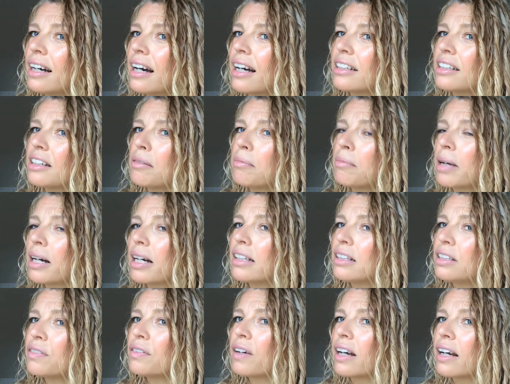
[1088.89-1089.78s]
I don't
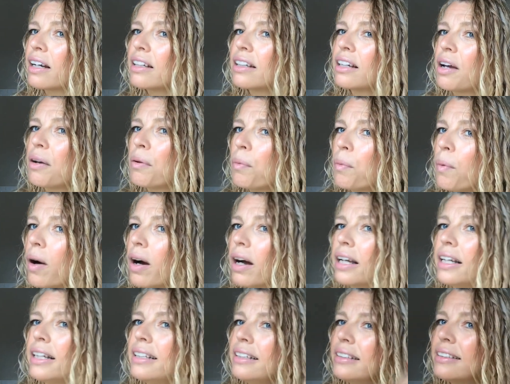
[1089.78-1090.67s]
mind if I go
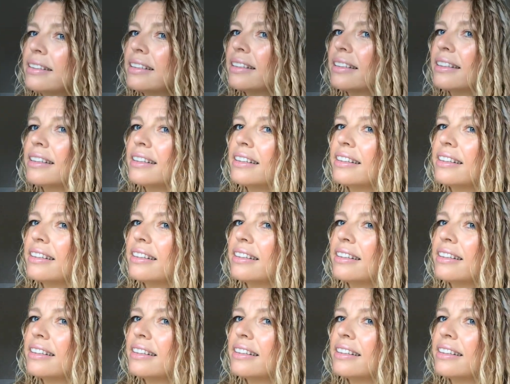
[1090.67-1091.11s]
white.